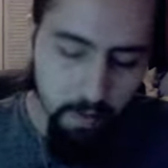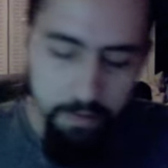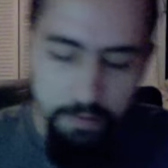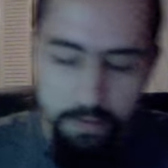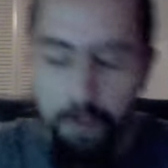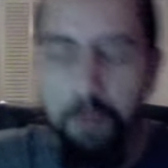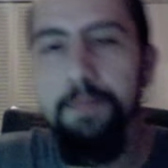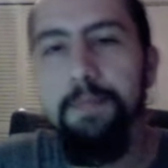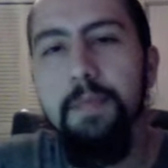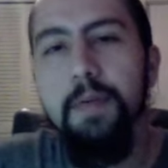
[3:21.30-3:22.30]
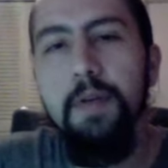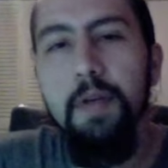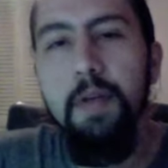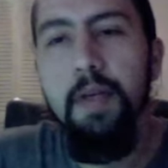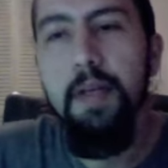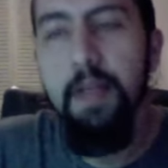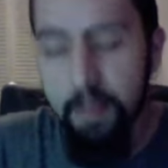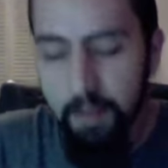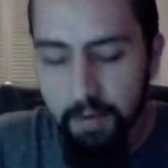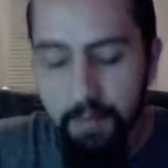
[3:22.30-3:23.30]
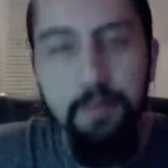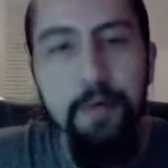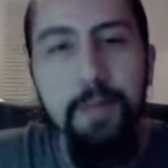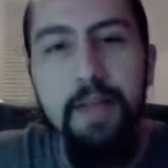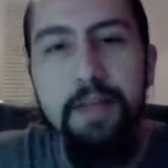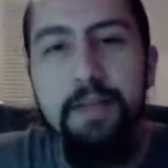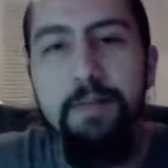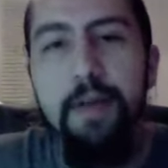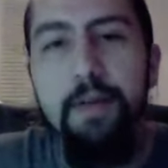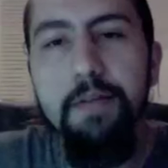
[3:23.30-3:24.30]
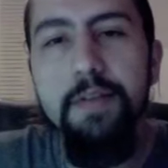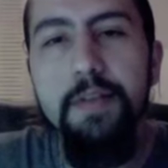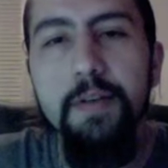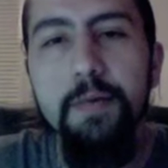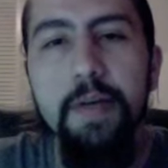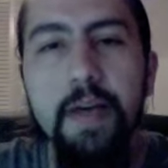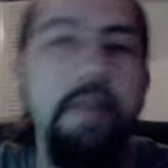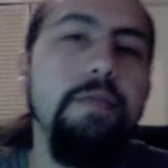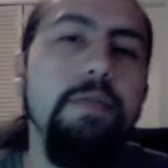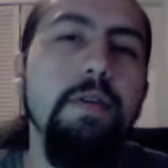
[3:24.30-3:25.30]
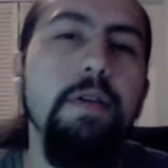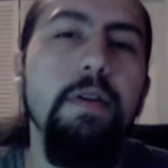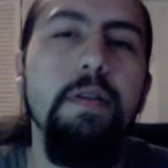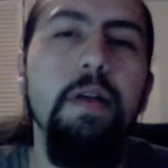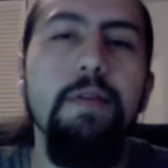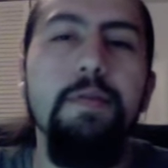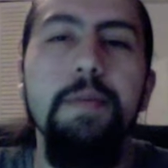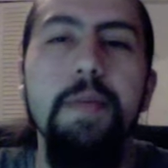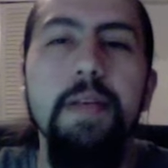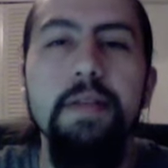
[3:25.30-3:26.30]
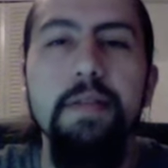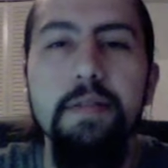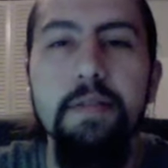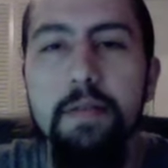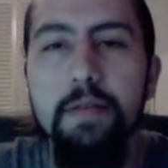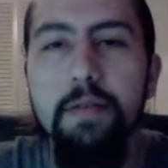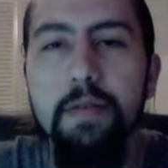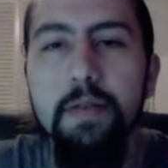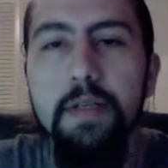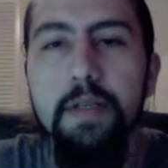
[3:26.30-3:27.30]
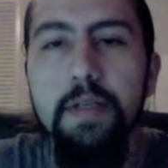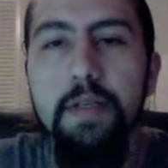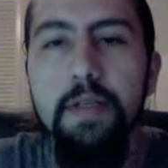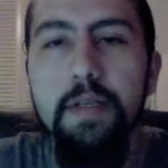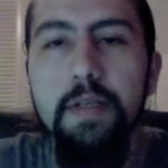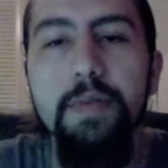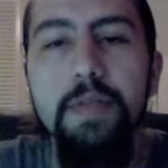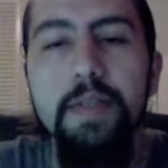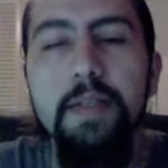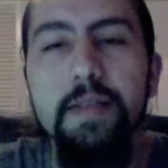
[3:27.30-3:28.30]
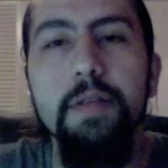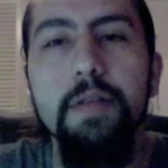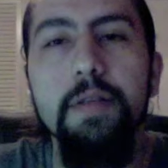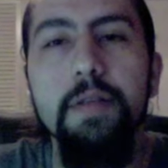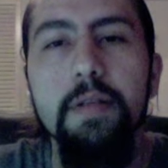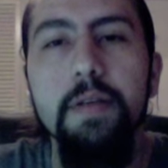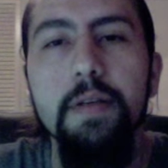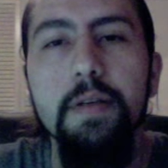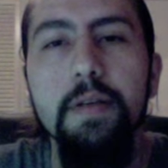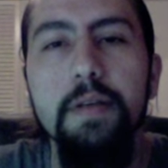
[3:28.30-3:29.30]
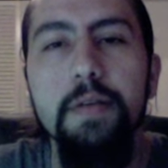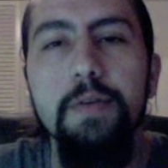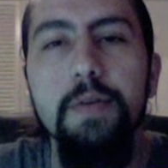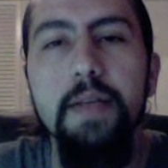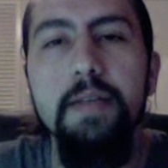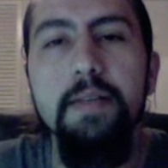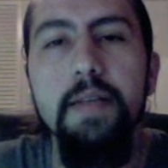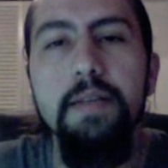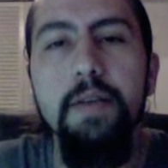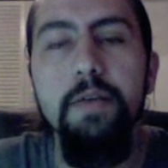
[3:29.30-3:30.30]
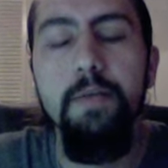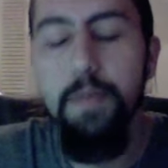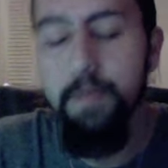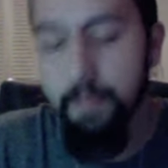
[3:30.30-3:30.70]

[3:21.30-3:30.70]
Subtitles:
So, the Freemasons, we obviously know we have a lot of Freemasons, Israel, and United States government.